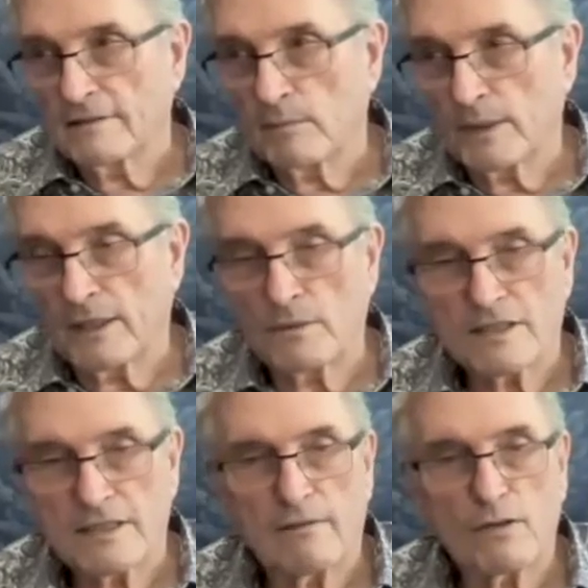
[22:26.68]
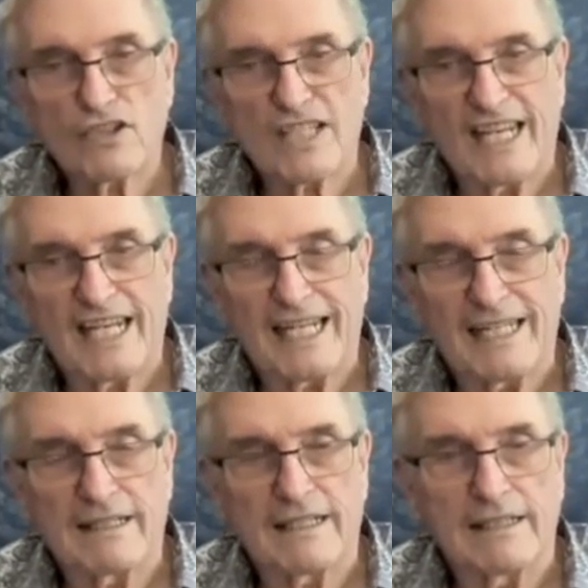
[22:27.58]
but he was never
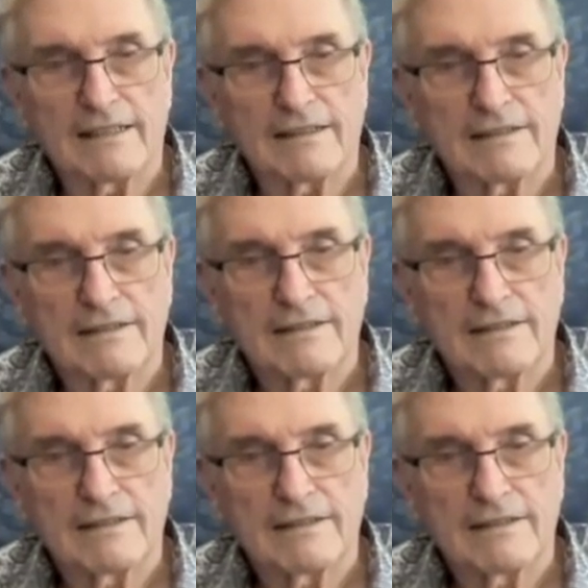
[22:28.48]
sane again.